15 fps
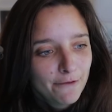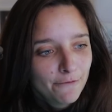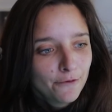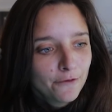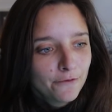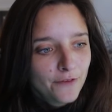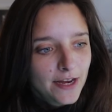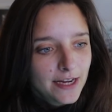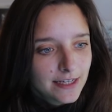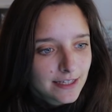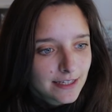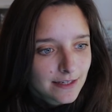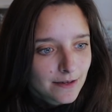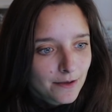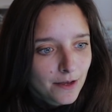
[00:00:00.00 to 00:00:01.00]
In a full
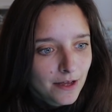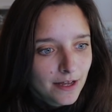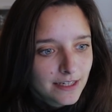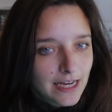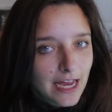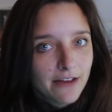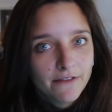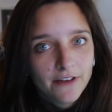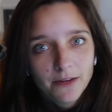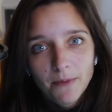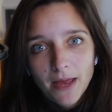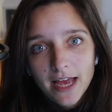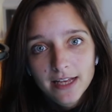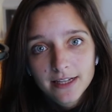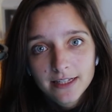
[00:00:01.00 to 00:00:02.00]
face uh, diving
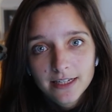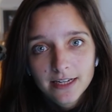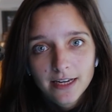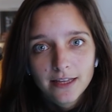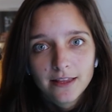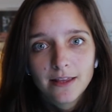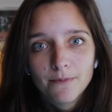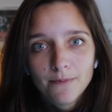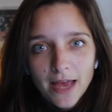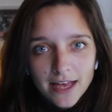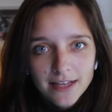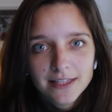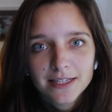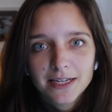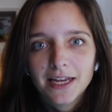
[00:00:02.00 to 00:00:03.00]
mask, the
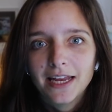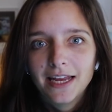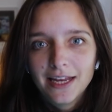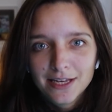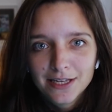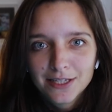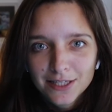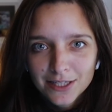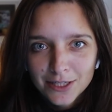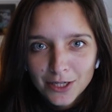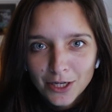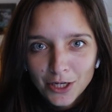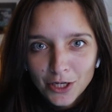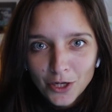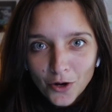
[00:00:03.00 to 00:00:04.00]
mask
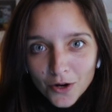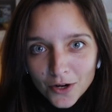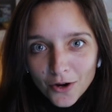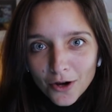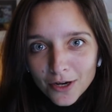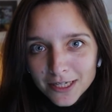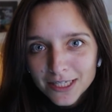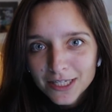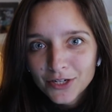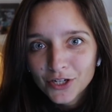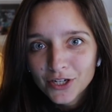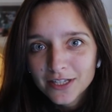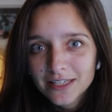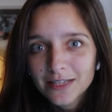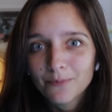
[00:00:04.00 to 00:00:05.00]
is your
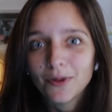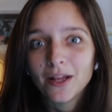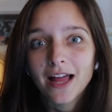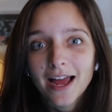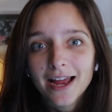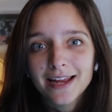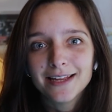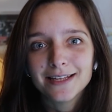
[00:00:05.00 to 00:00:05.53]
oxygen supply.